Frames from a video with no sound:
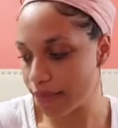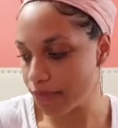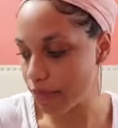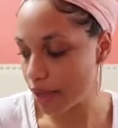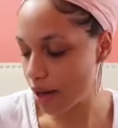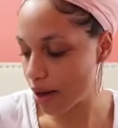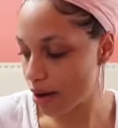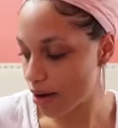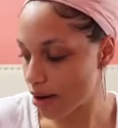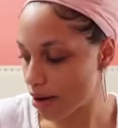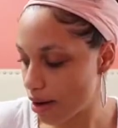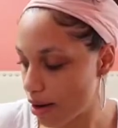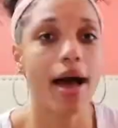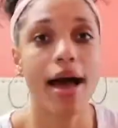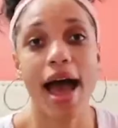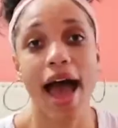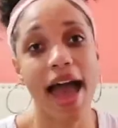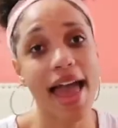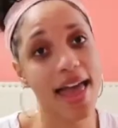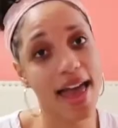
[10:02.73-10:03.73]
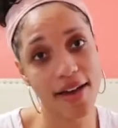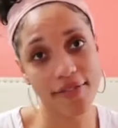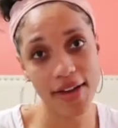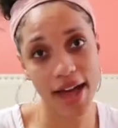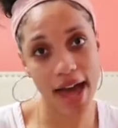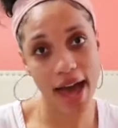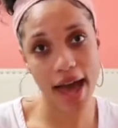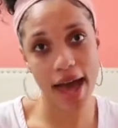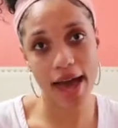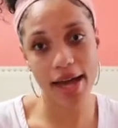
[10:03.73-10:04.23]
there. I have
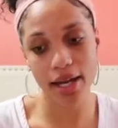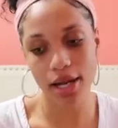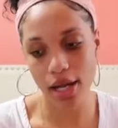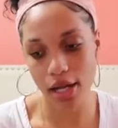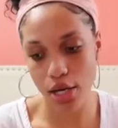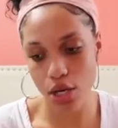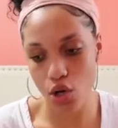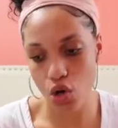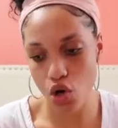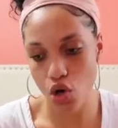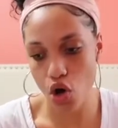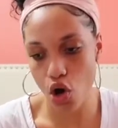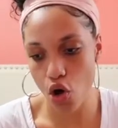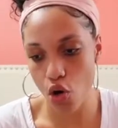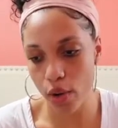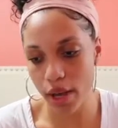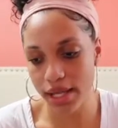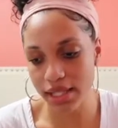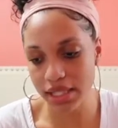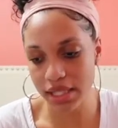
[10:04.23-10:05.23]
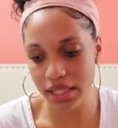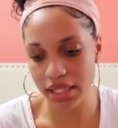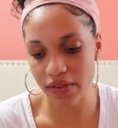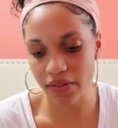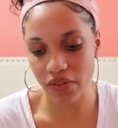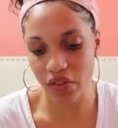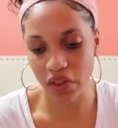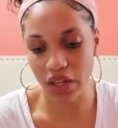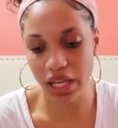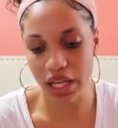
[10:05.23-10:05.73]
had no instance of
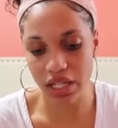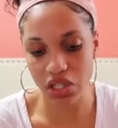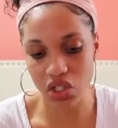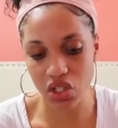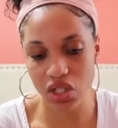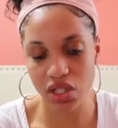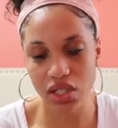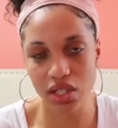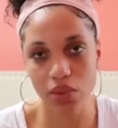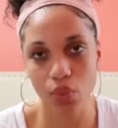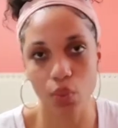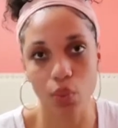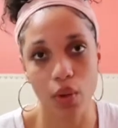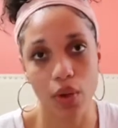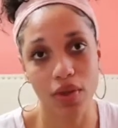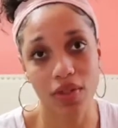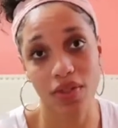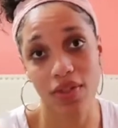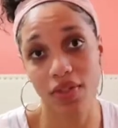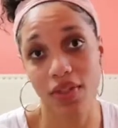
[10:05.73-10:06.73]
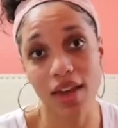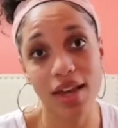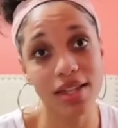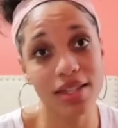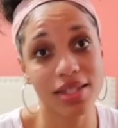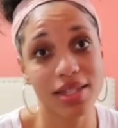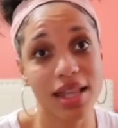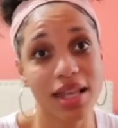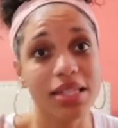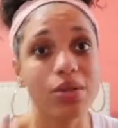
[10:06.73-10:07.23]
leakages with this.
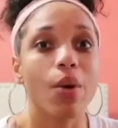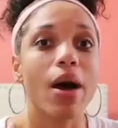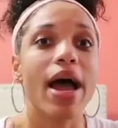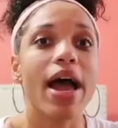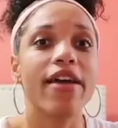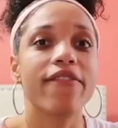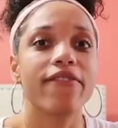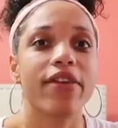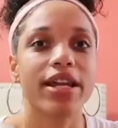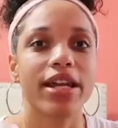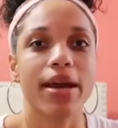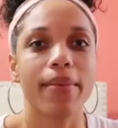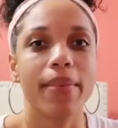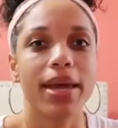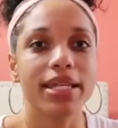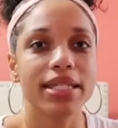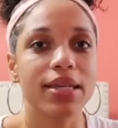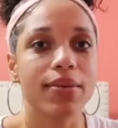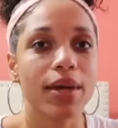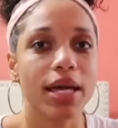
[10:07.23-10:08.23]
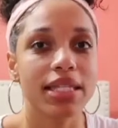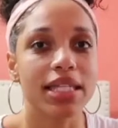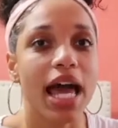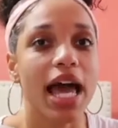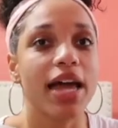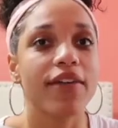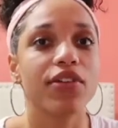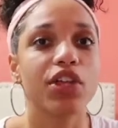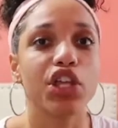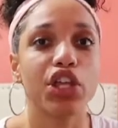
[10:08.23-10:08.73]
That's why I find it amazing, because I
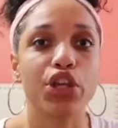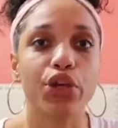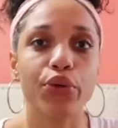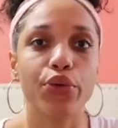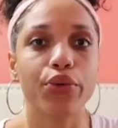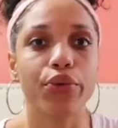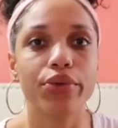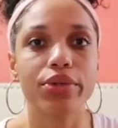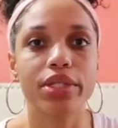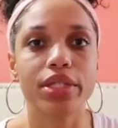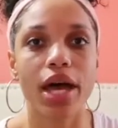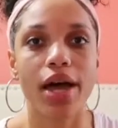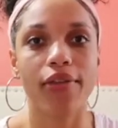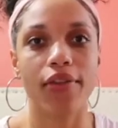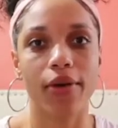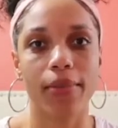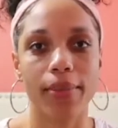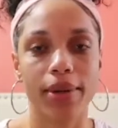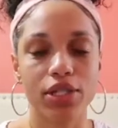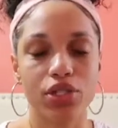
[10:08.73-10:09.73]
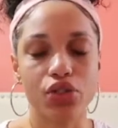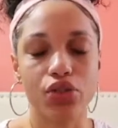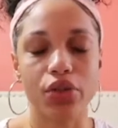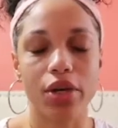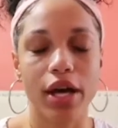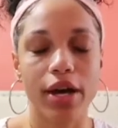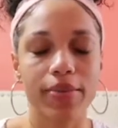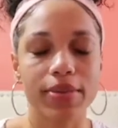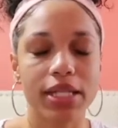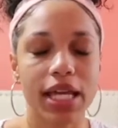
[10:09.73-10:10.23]
have used other menstrual
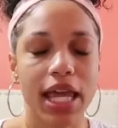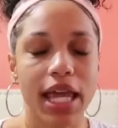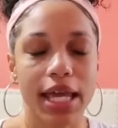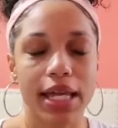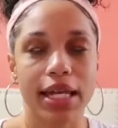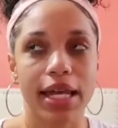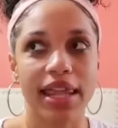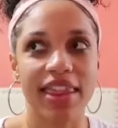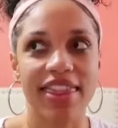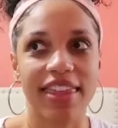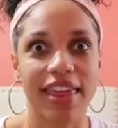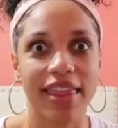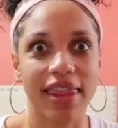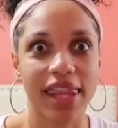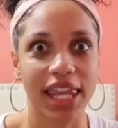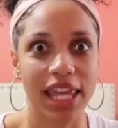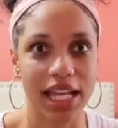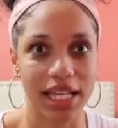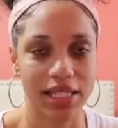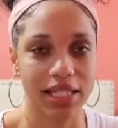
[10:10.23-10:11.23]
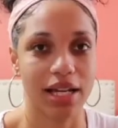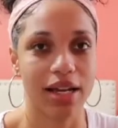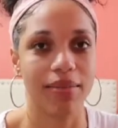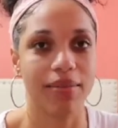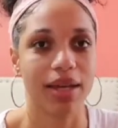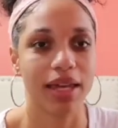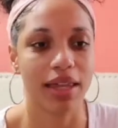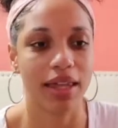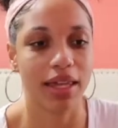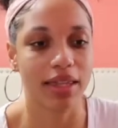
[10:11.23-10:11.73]
cups and they leaked on
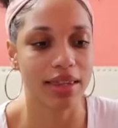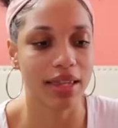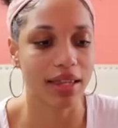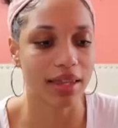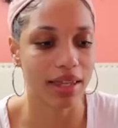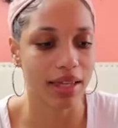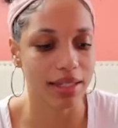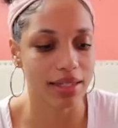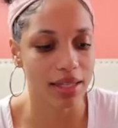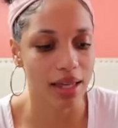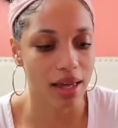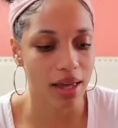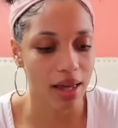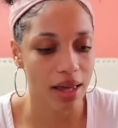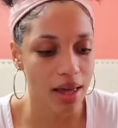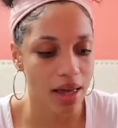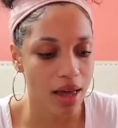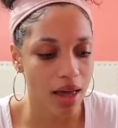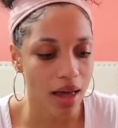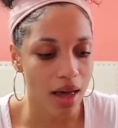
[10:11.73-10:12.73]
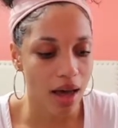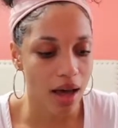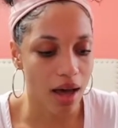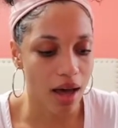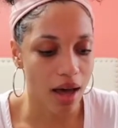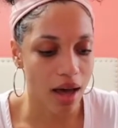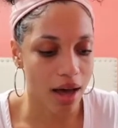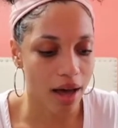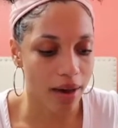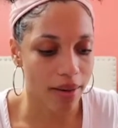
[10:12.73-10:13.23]
me. Like, they leaked
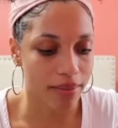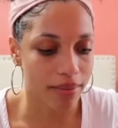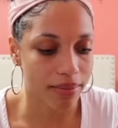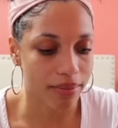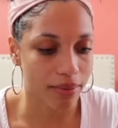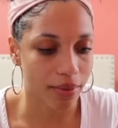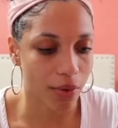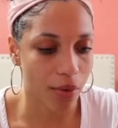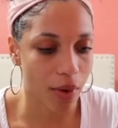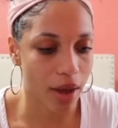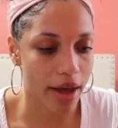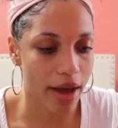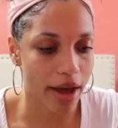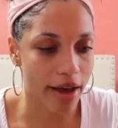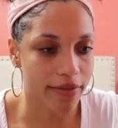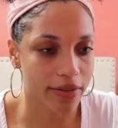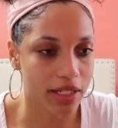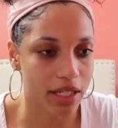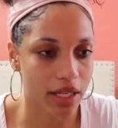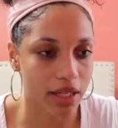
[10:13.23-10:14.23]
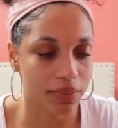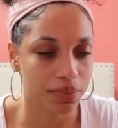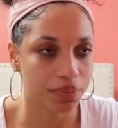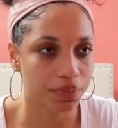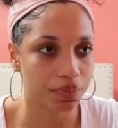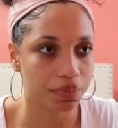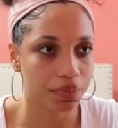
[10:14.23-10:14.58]
quite often,